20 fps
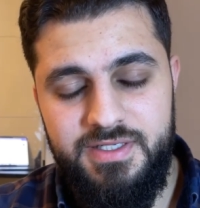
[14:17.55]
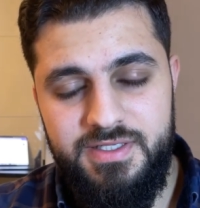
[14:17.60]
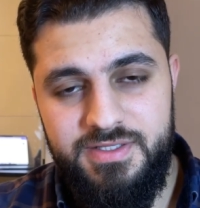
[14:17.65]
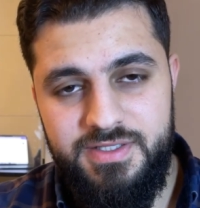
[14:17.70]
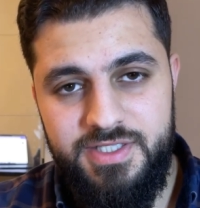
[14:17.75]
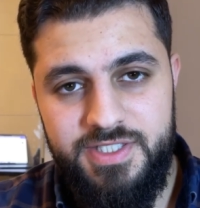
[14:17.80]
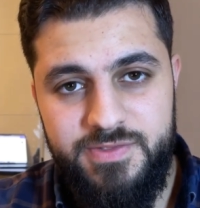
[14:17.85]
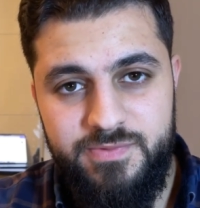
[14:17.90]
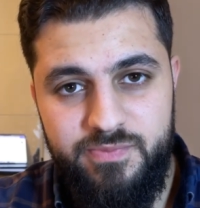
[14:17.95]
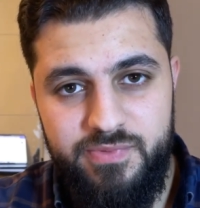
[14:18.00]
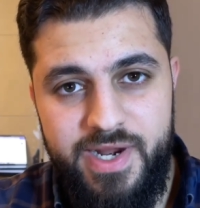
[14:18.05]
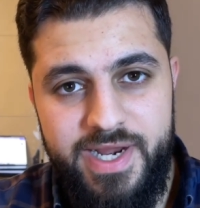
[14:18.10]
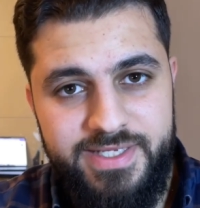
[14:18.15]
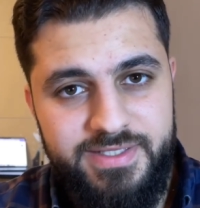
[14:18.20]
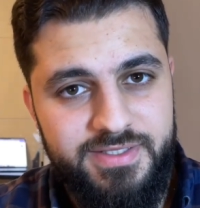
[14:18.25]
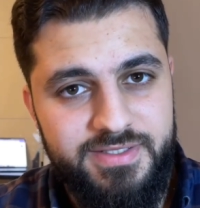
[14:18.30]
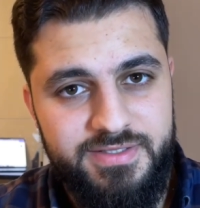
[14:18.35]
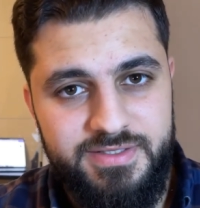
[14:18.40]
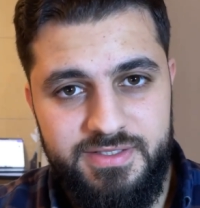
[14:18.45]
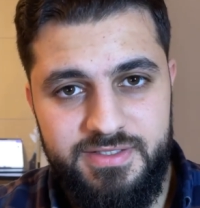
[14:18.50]
These
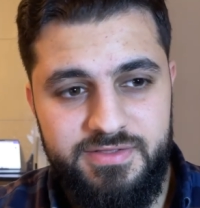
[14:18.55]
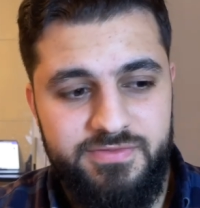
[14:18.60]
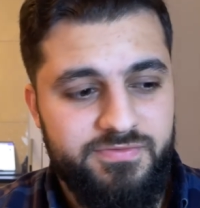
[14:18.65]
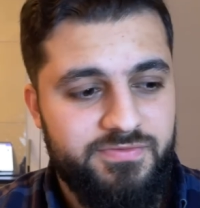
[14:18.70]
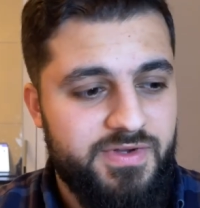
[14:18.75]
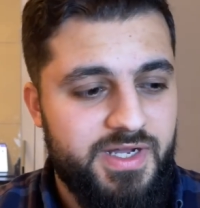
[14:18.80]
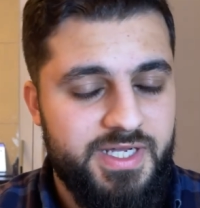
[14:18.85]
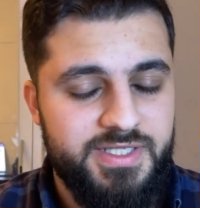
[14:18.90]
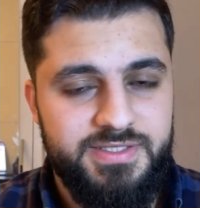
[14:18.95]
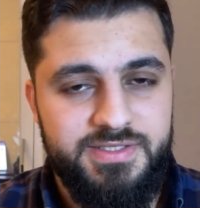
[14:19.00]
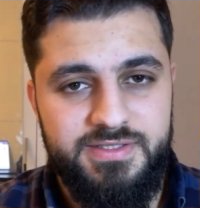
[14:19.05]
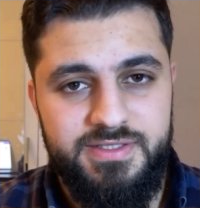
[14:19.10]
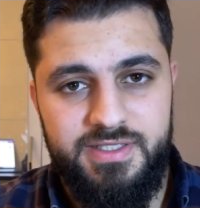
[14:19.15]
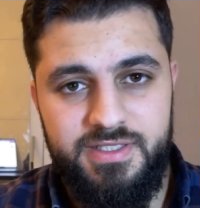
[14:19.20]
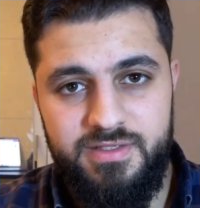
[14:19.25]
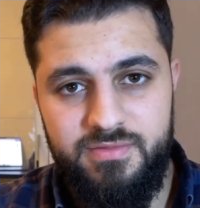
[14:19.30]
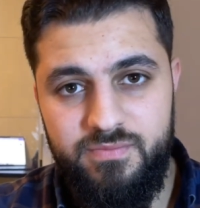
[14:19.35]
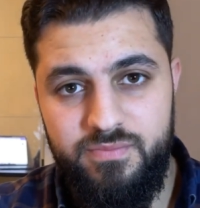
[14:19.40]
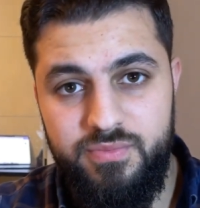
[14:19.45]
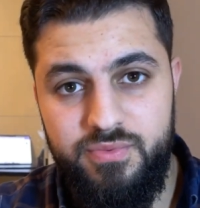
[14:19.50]
practices, fasting,
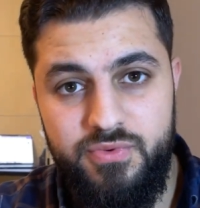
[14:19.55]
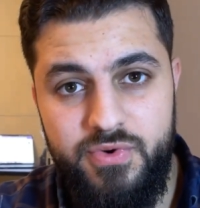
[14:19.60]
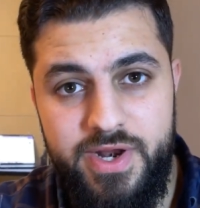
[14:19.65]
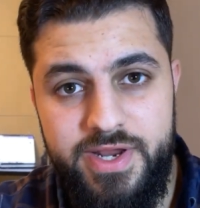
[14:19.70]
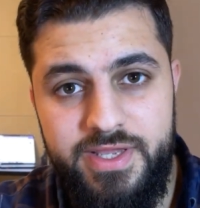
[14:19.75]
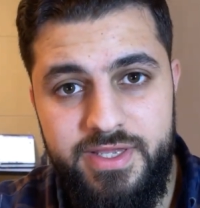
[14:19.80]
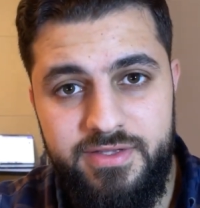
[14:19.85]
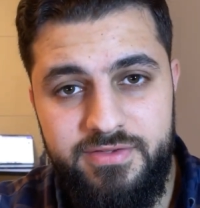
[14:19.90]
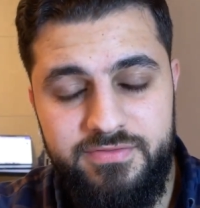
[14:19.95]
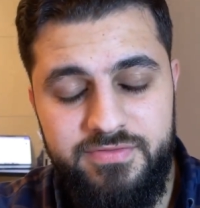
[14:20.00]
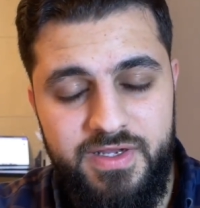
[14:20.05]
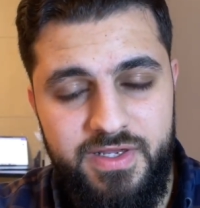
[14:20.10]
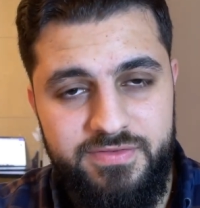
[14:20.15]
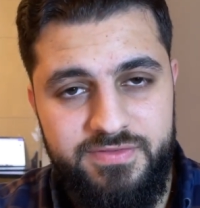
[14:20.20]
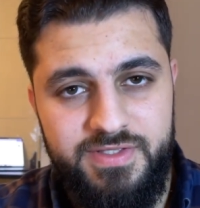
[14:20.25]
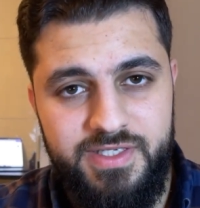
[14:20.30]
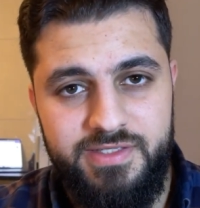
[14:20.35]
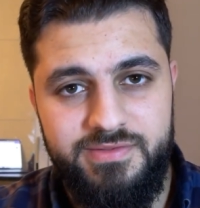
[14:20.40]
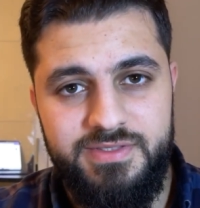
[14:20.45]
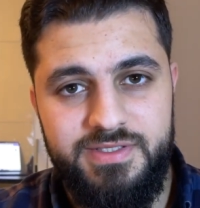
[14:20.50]
praying 5
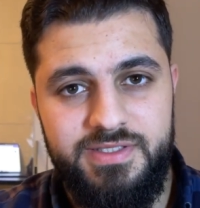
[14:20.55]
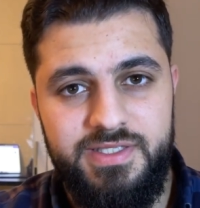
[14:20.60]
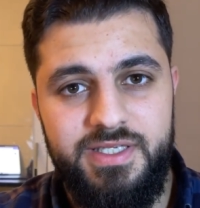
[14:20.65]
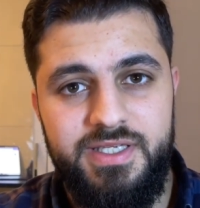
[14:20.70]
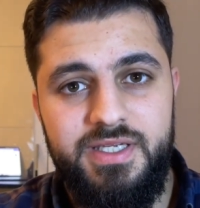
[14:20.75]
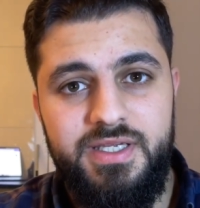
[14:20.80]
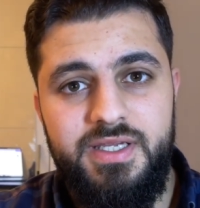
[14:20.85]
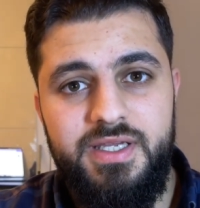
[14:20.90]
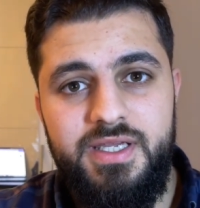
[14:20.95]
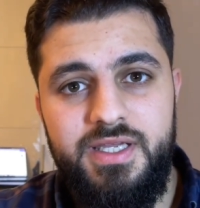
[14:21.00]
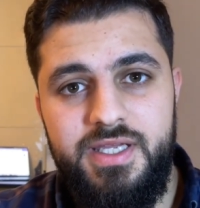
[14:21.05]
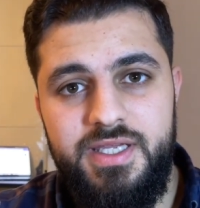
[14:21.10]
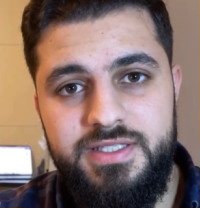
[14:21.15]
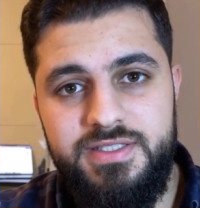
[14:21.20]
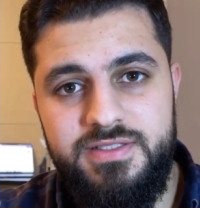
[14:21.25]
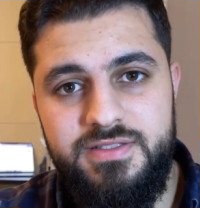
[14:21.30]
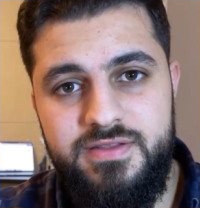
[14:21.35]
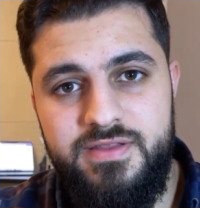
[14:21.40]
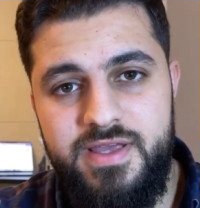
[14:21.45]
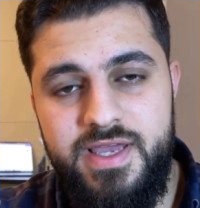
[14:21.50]
times a day, it's
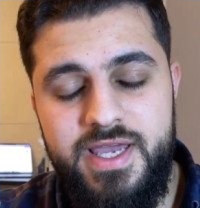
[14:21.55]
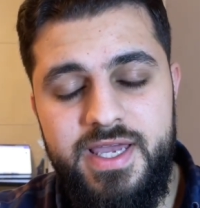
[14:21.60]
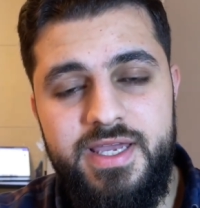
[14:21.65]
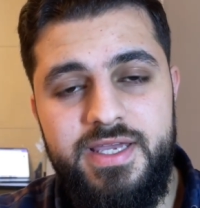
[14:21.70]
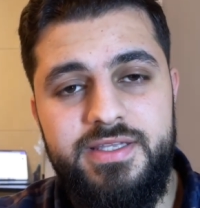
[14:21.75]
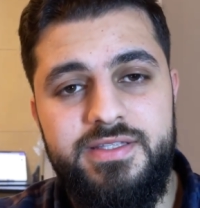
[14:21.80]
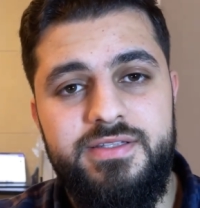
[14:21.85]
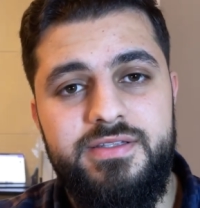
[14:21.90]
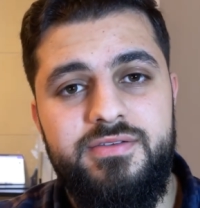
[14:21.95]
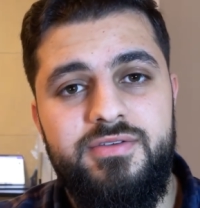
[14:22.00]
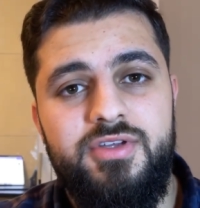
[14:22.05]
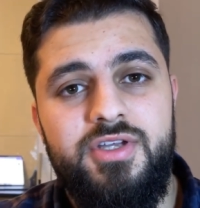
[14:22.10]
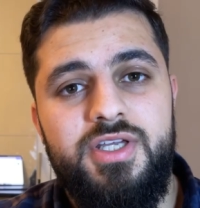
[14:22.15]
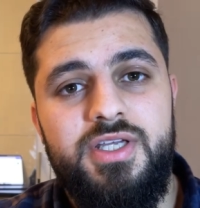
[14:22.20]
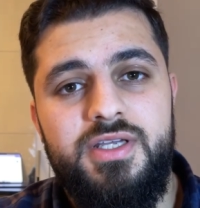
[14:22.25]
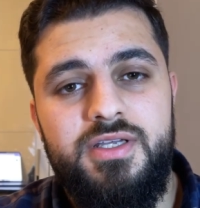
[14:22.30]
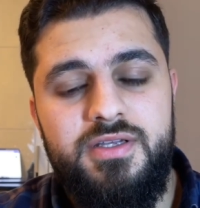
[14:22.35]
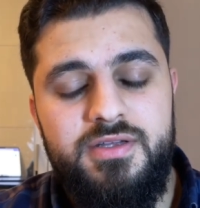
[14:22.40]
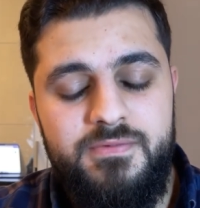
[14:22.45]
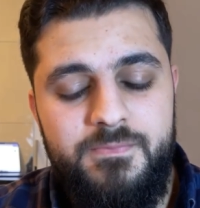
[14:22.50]
there
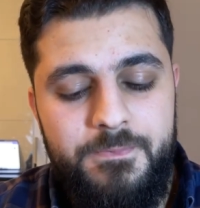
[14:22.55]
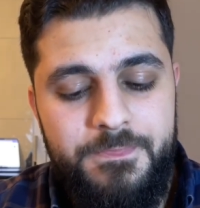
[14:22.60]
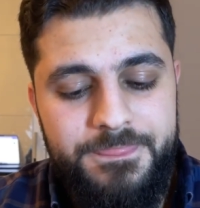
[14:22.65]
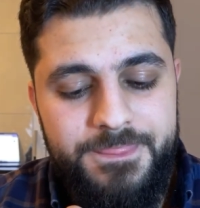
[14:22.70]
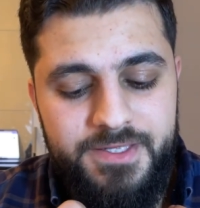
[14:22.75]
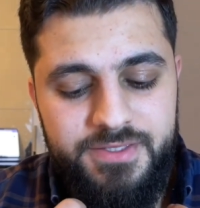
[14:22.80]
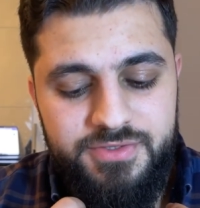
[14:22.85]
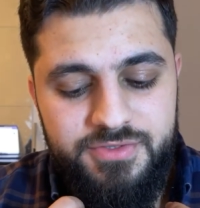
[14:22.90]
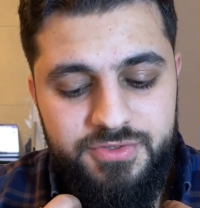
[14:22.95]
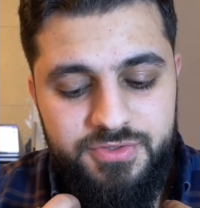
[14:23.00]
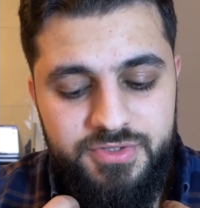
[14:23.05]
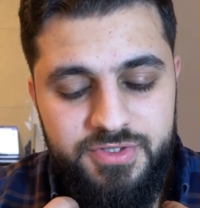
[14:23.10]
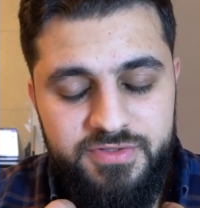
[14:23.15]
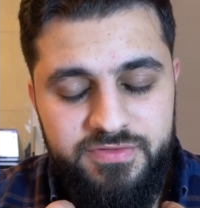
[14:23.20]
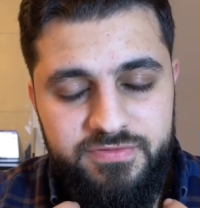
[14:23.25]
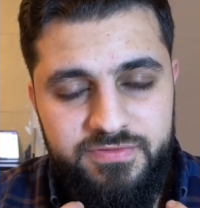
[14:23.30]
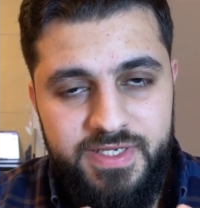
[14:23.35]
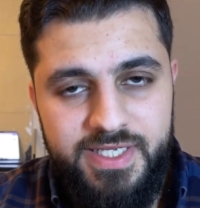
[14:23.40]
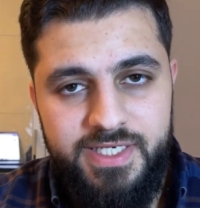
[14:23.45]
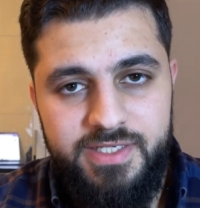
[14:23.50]
to
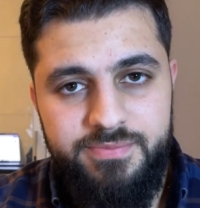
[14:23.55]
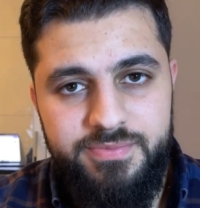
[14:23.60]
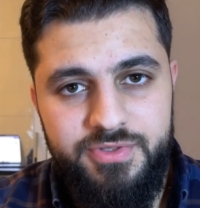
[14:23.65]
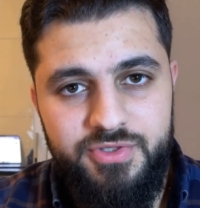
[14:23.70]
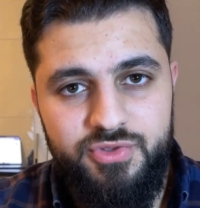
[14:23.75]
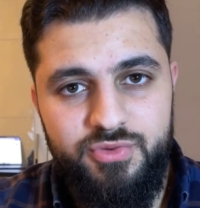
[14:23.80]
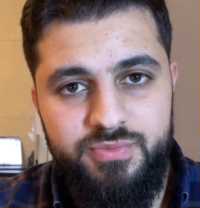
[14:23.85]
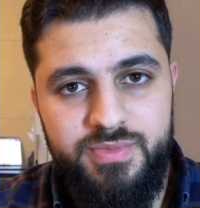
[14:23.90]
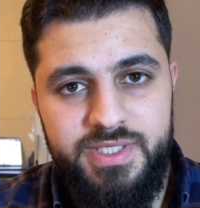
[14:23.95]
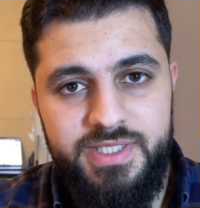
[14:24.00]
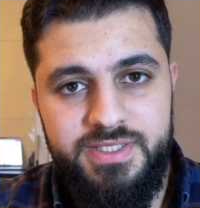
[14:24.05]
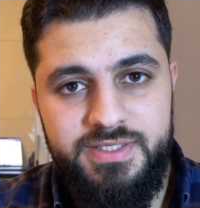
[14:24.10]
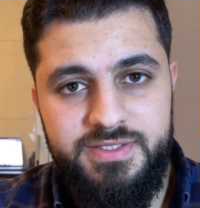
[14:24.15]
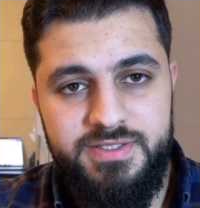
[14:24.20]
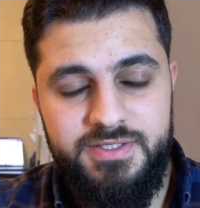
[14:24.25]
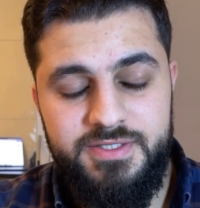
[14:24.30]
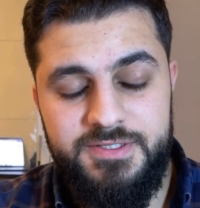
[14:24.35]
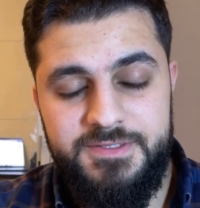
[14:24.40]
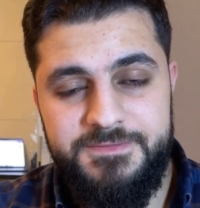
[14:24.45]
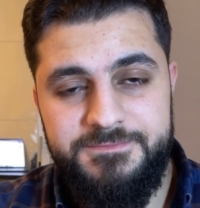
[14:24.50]
develop
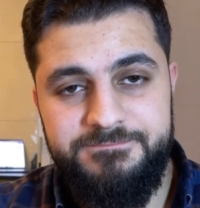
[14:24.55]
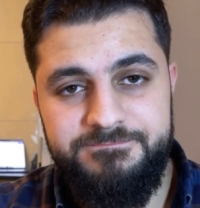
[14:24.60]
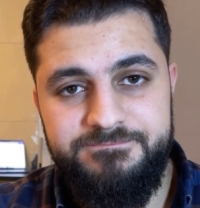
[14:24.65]
humility.